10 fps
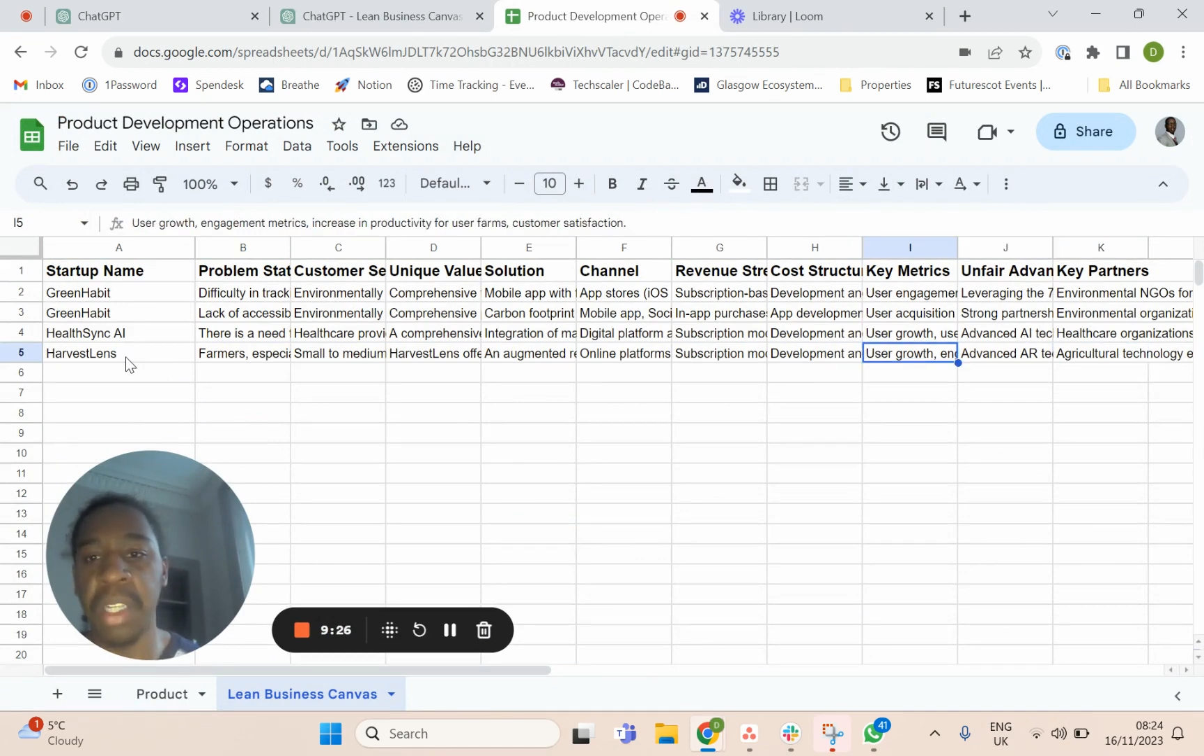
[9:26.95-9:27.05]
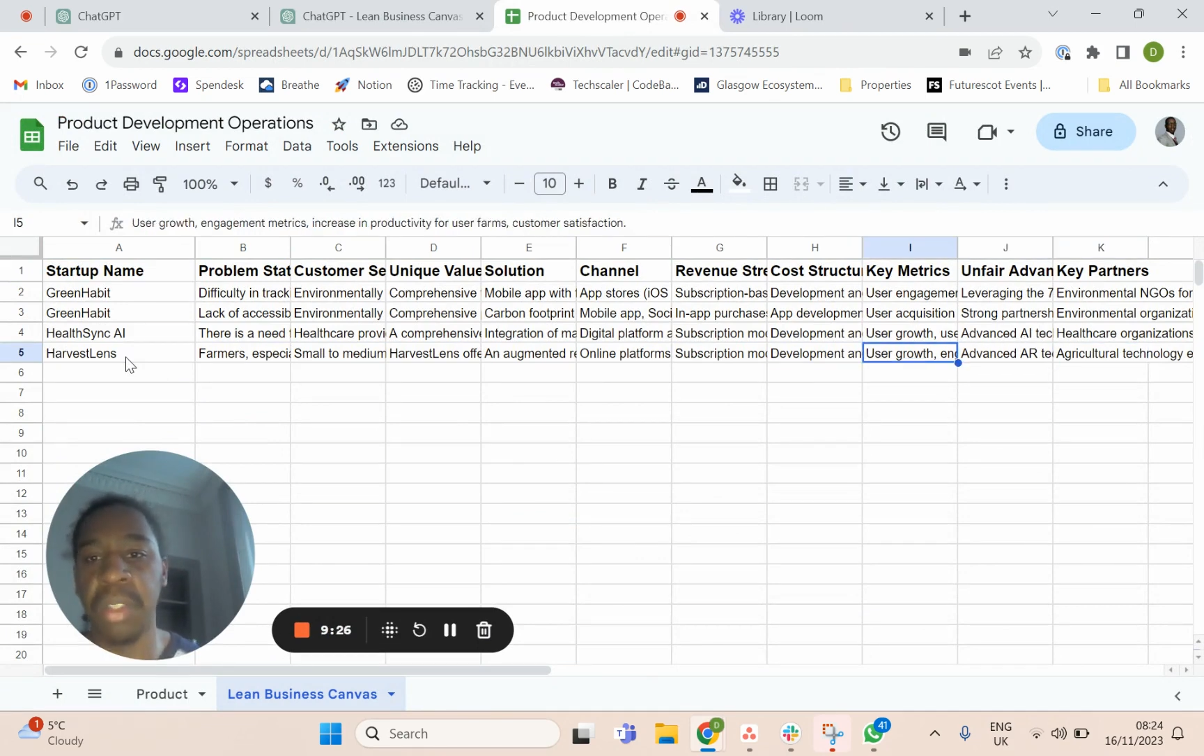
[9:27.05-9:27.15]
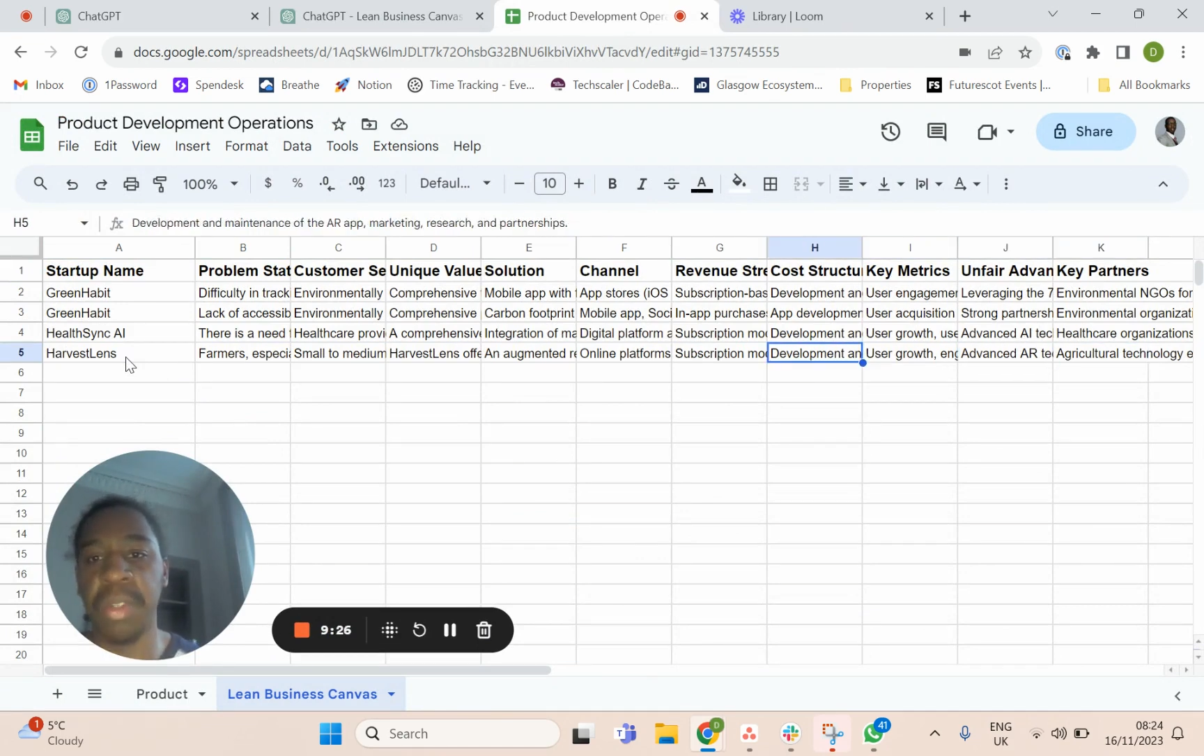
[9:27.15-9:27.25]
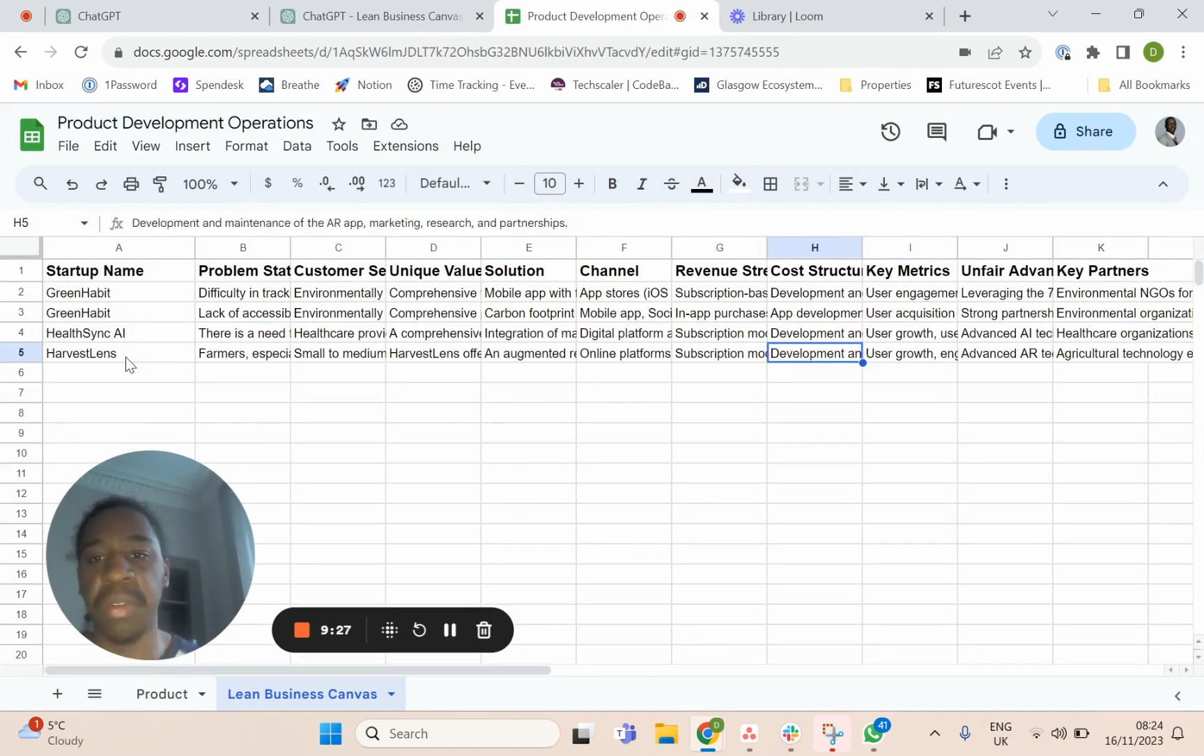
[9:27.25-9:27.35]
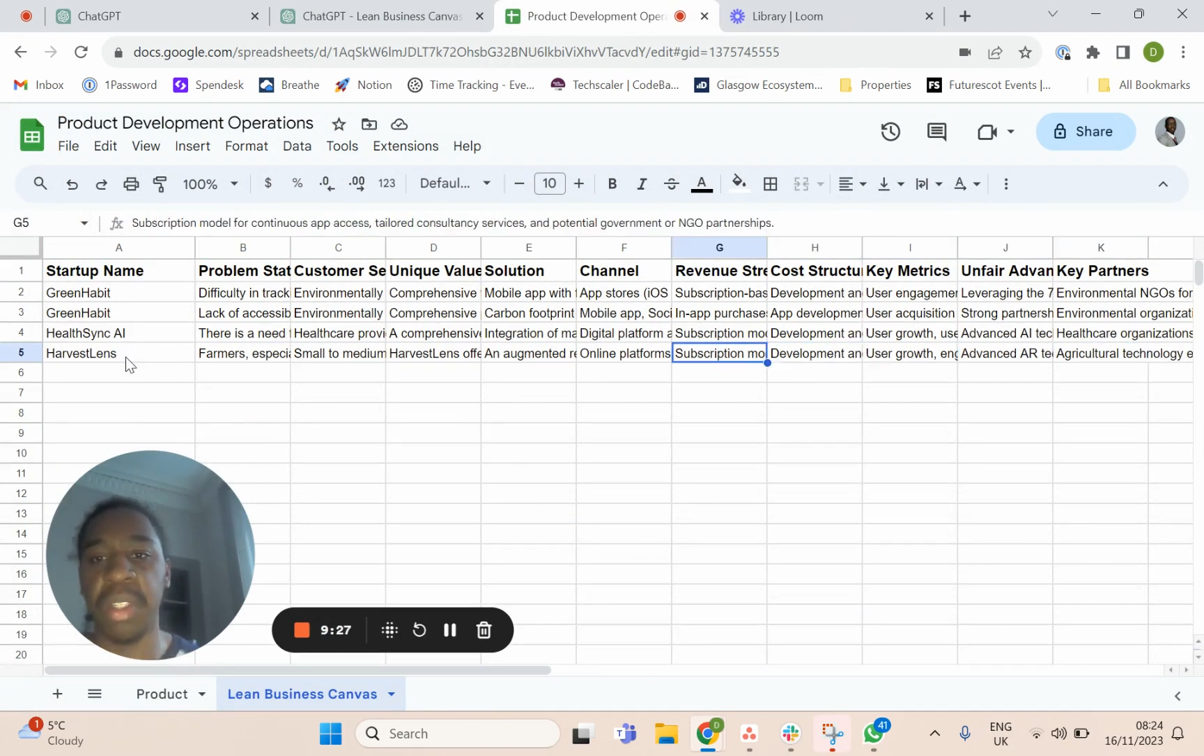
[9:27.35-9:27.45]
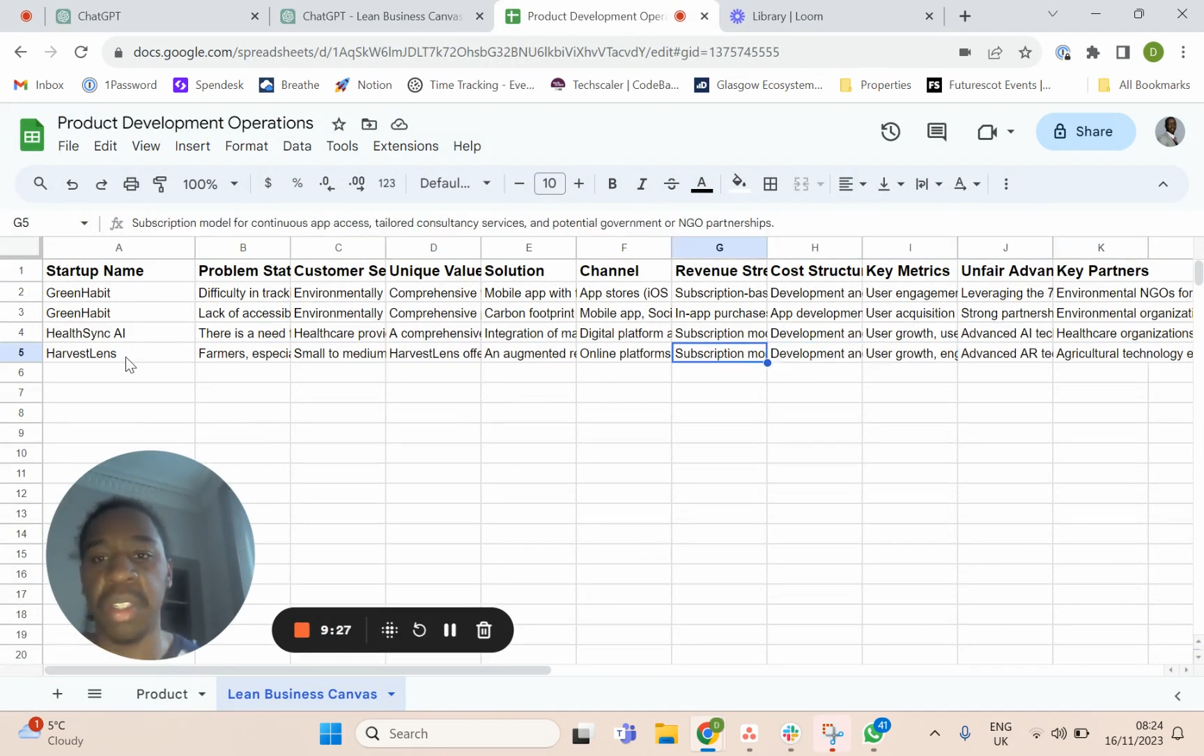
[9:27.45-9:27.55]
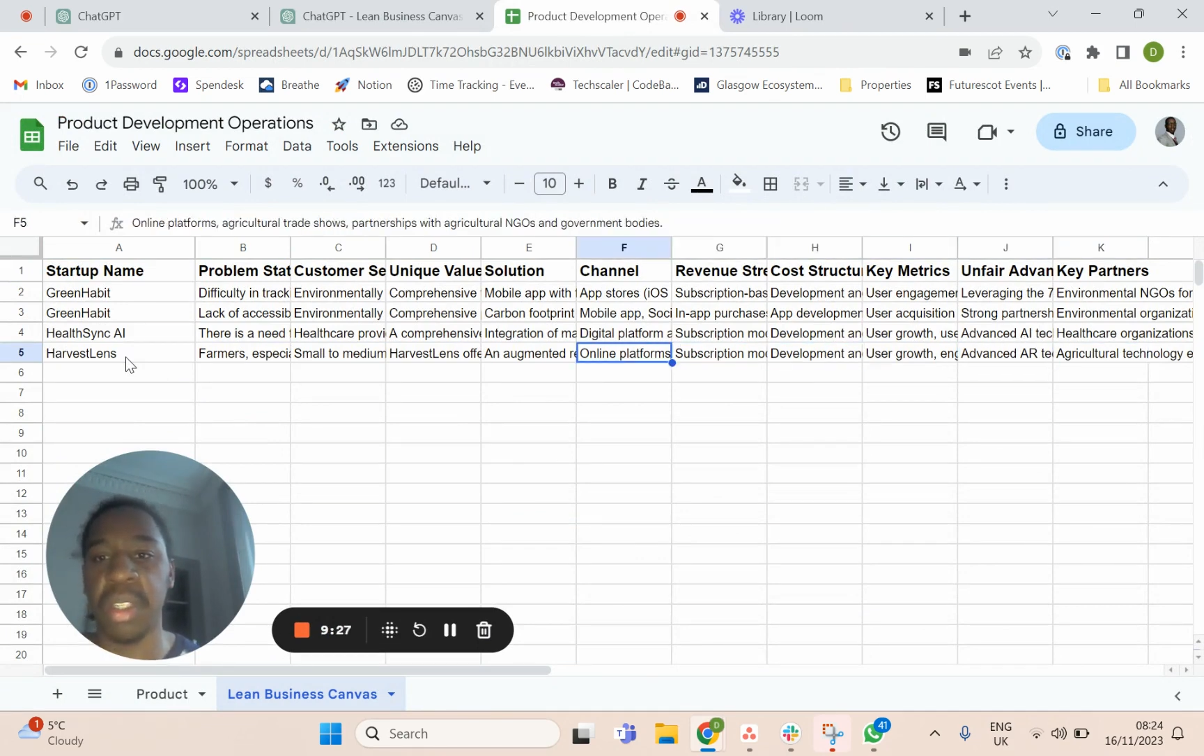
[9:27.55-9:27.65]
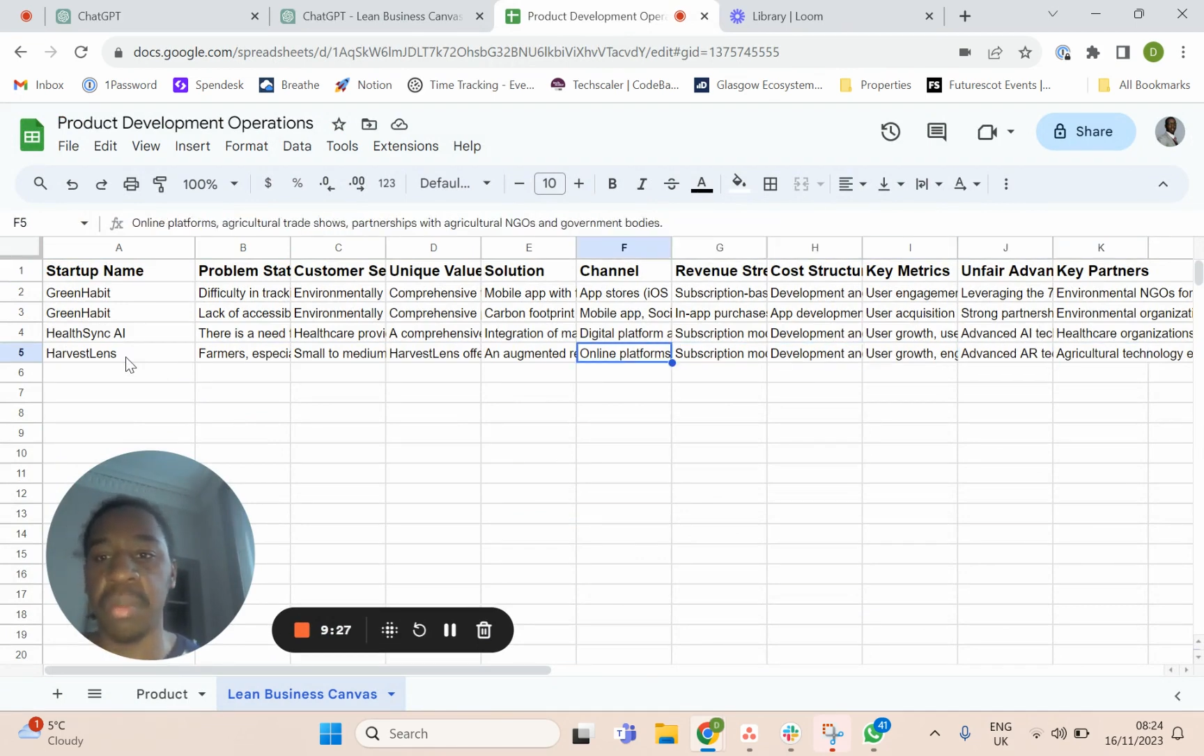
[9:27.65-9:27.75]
experience,